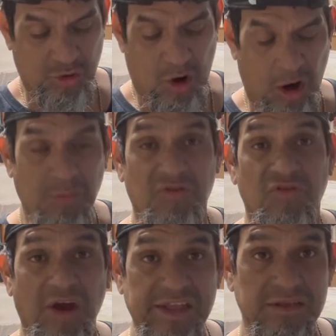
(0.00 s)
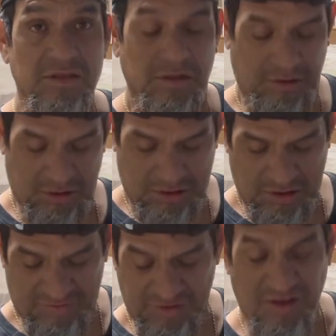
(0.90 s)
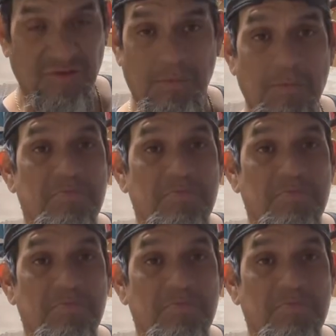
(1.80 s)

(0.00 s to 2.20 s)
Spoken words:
Harbor Freight. I've never